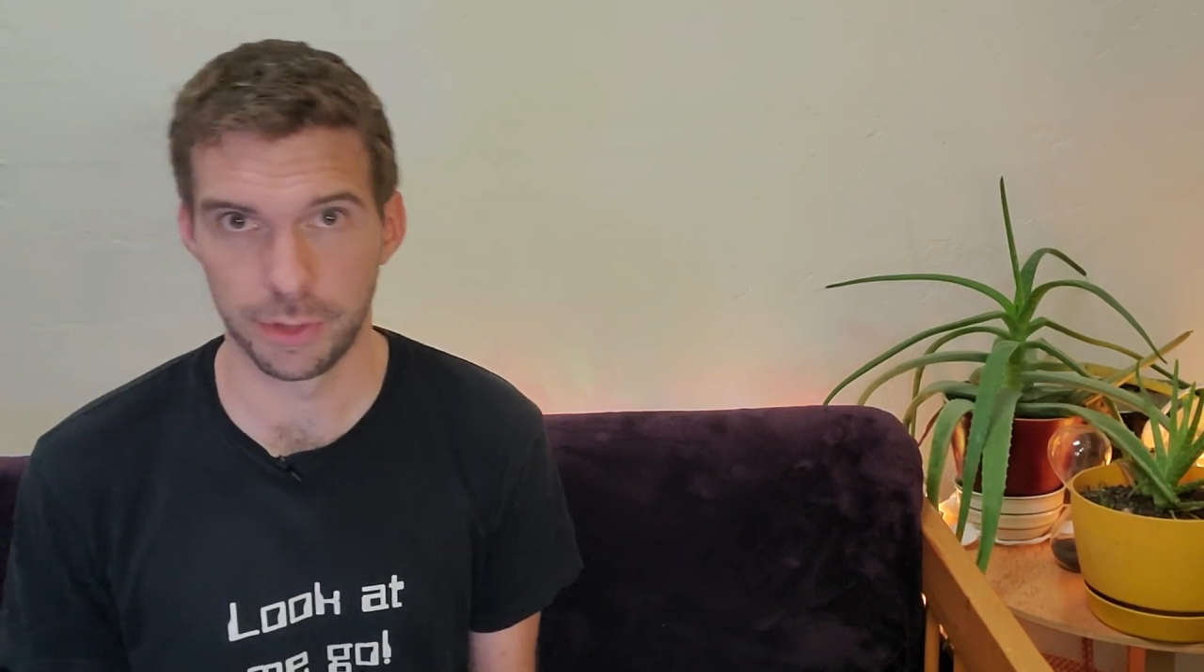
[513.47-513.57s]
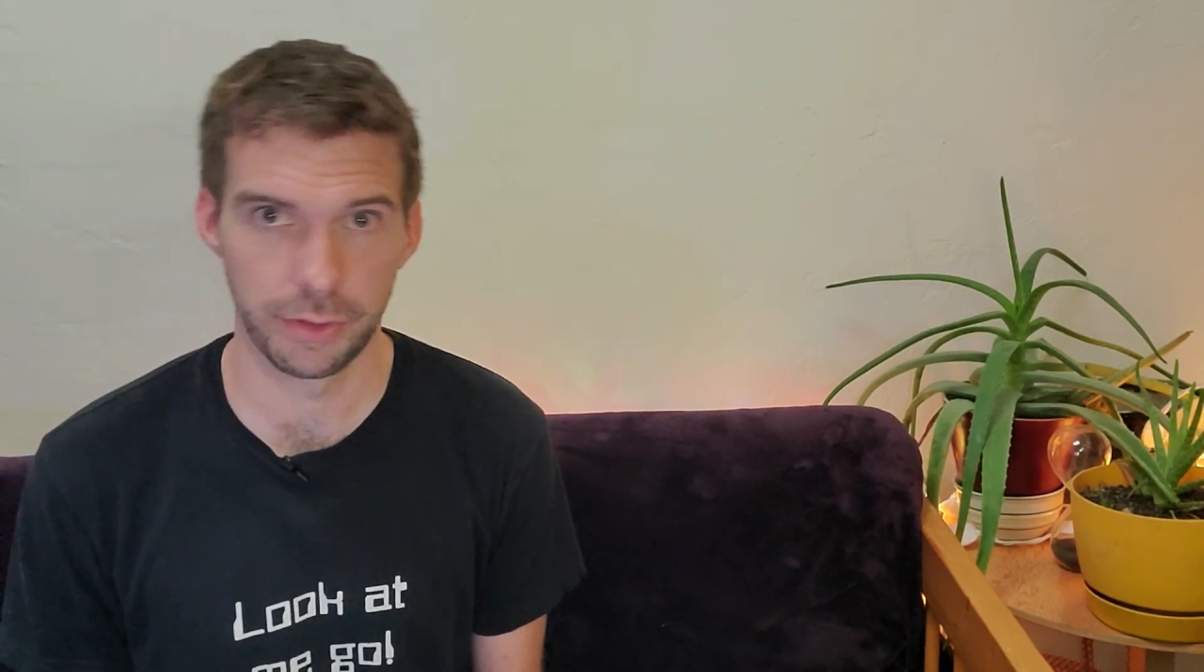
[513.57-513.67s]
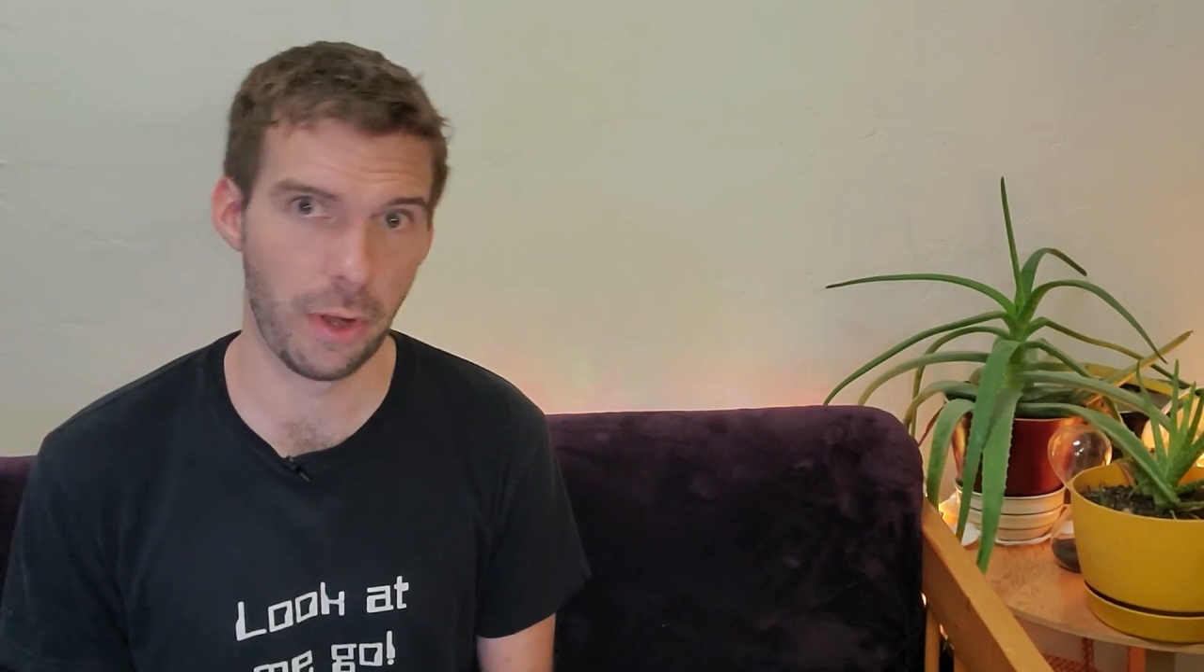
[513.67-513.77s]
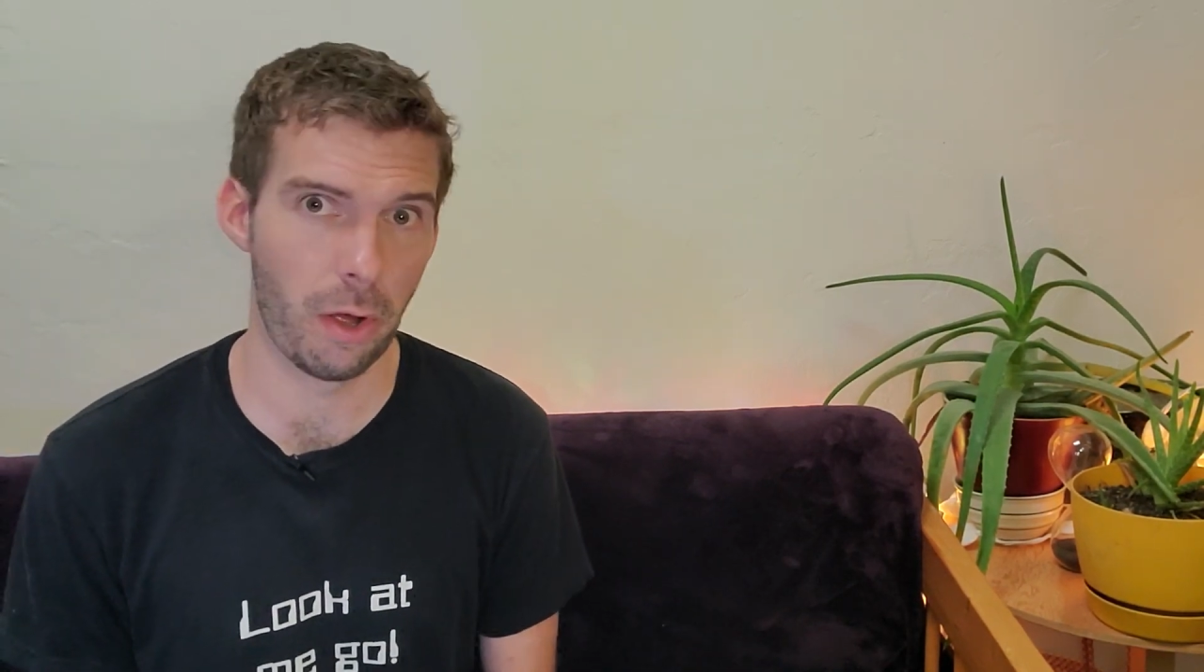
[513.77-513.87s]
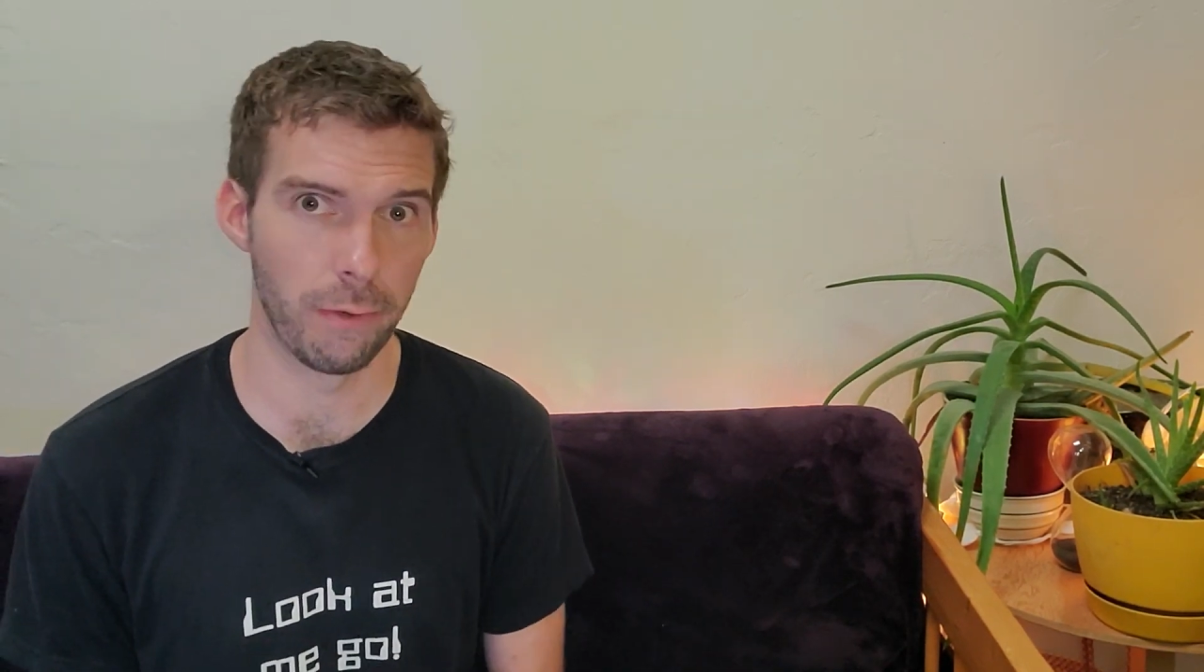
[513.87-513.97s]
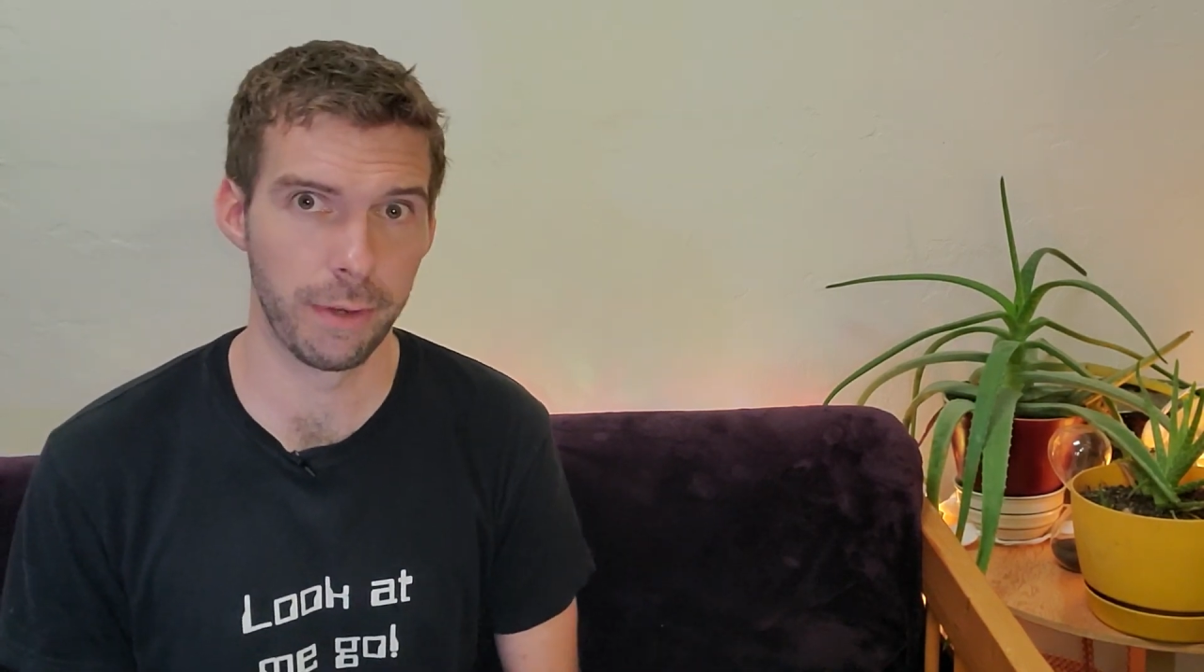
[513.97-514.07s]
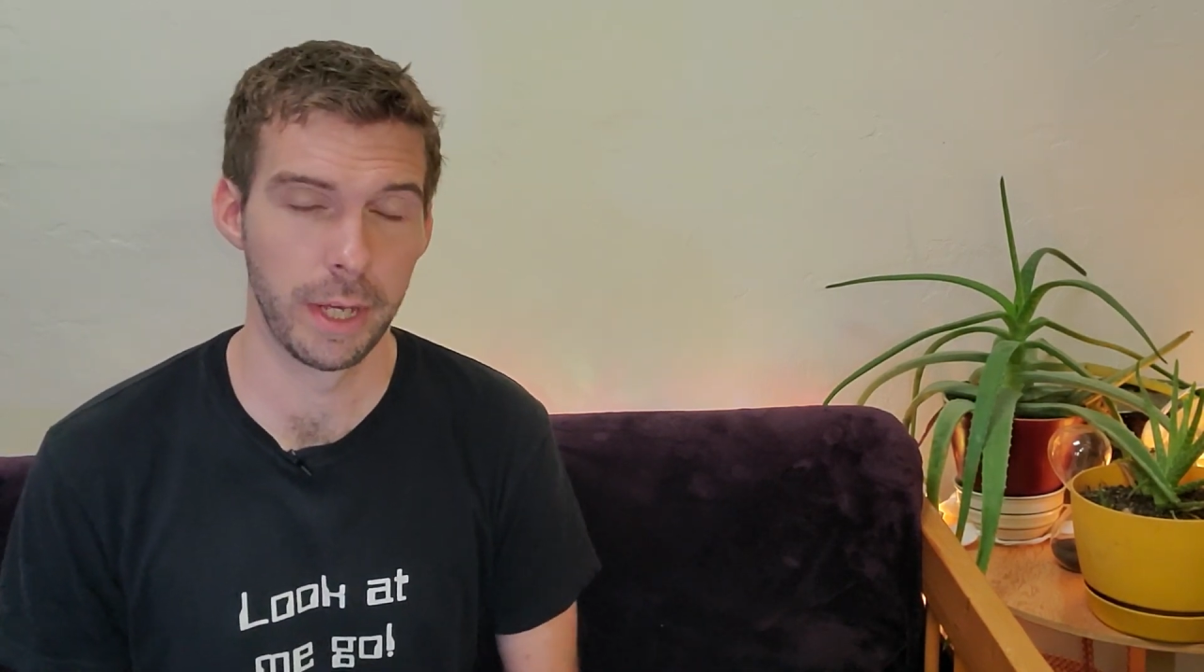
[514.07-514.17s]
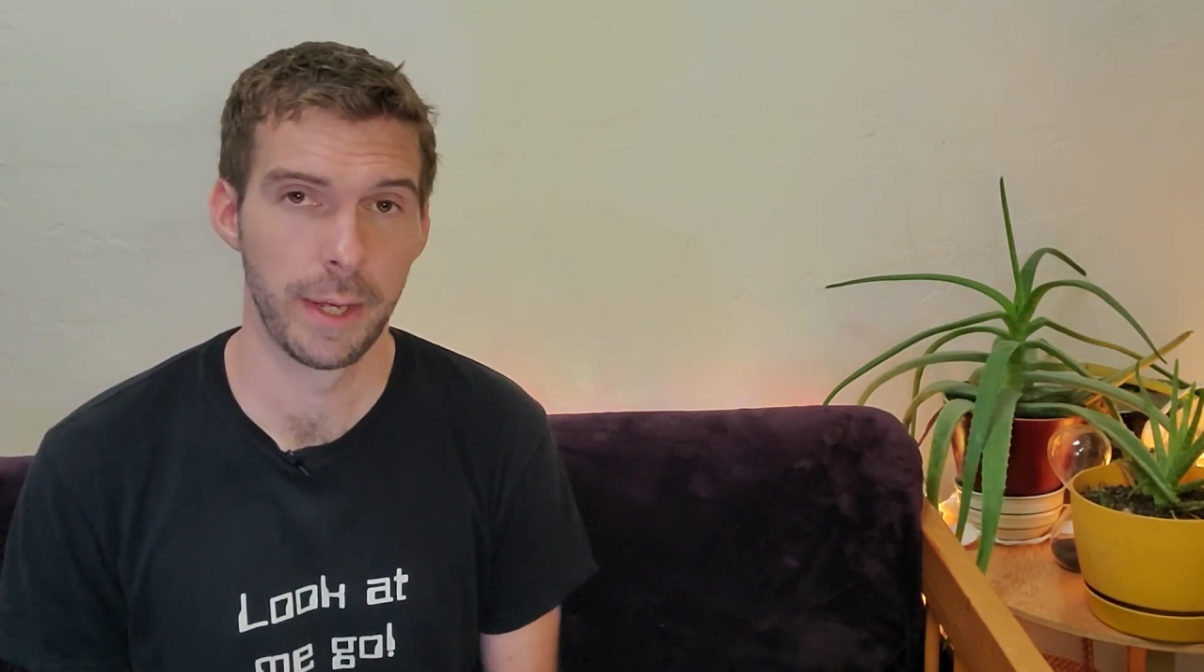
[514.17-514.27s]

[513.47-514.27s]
to solve.